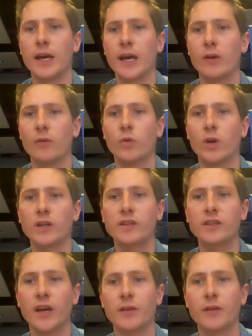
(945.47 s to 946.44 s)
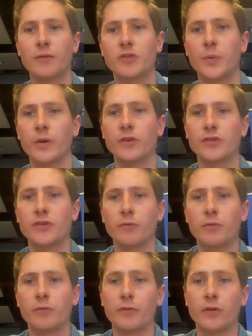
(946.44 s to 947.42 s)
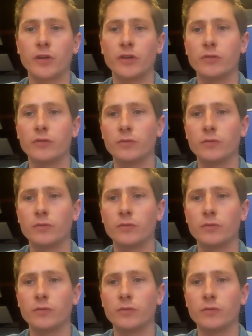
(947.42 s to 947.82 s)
What kind of experience are you referring to?